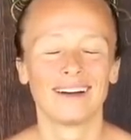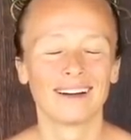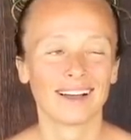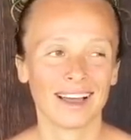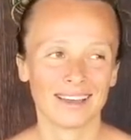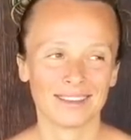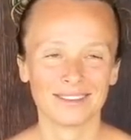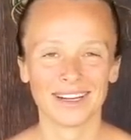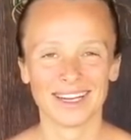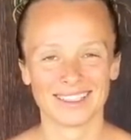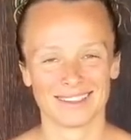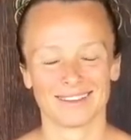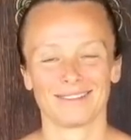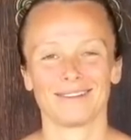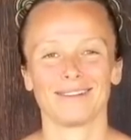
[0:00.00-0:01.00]
Okay, you
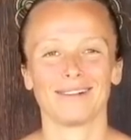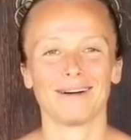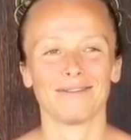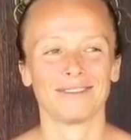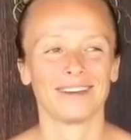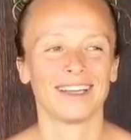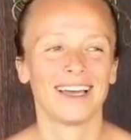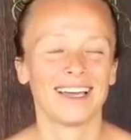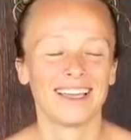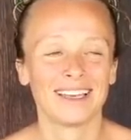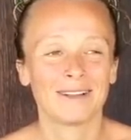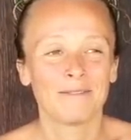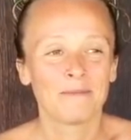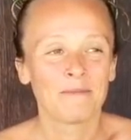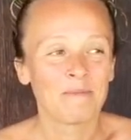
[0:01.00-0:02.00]
guys are gonna love it.
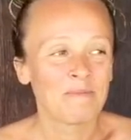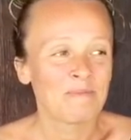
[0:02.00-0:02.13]
And